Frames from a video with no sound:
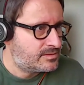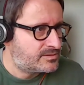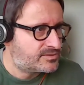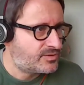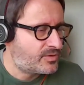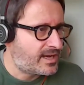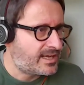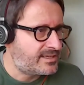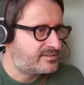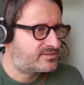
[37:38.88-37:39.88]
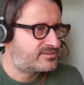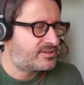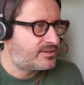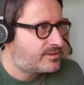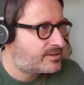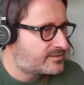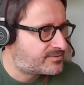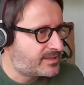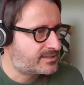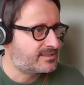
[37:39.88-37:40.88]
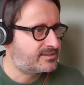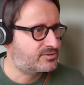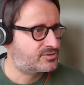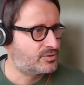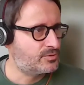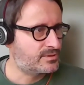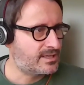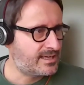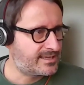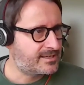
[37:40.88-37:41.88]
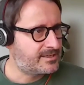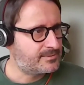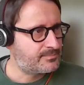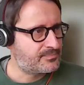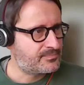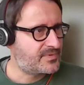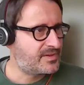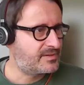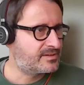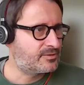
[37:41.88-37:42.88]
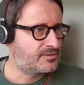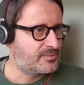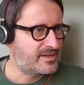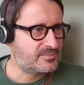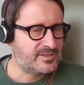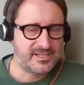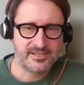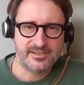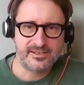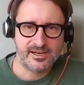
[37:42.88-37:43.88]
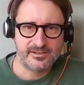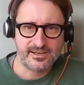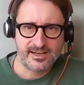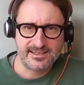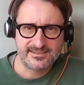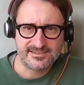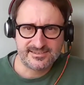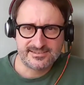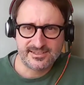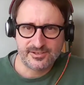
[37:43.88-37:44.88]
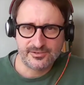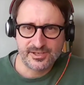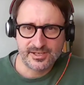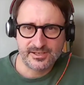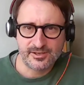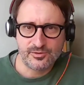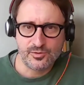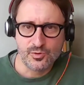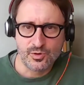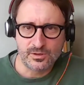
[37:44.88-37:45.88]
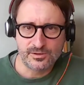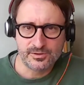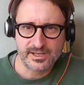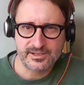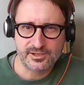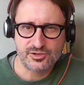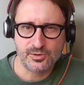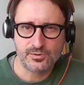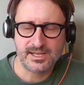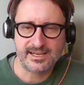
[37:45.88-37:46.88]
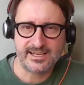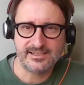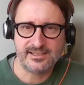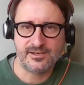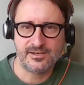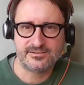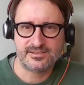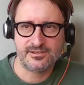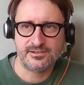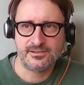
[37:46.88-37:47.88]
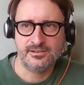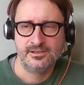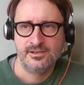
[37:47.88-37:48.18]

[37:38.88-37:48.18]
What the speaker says: So I saw as well that you showed like on the measurement and analysis on Google, no, that you showed like in the last call.